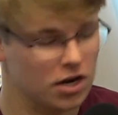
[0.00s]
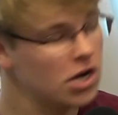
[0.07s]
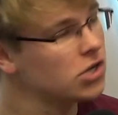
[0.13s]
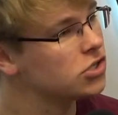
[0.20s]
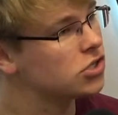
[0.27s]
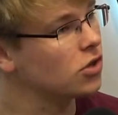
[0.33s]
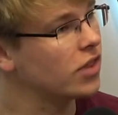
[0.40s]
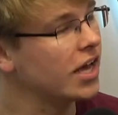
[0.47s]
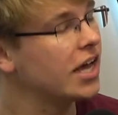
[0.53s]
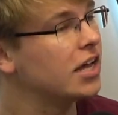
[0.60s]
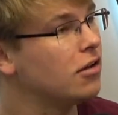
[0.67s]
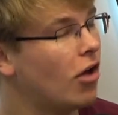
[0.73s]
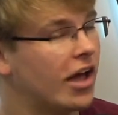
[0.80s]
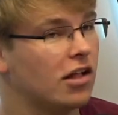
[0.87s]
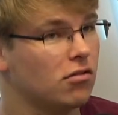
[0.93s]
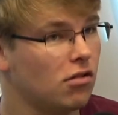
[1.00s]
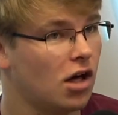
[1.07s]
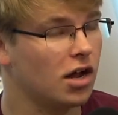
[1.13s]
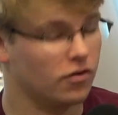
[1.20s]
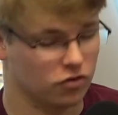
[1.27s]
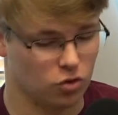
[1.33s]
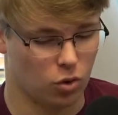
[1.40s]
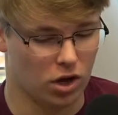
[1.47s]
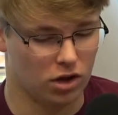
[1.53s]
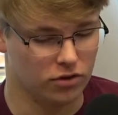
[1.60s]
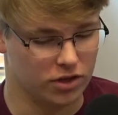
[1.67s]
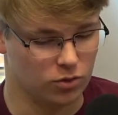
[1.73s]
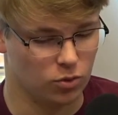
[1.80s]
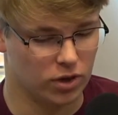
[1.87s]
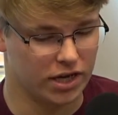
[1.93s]
Right. So they had a lot of
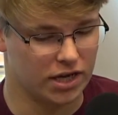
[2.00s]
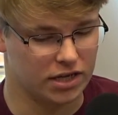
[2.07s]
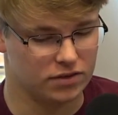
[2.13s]
quality wins.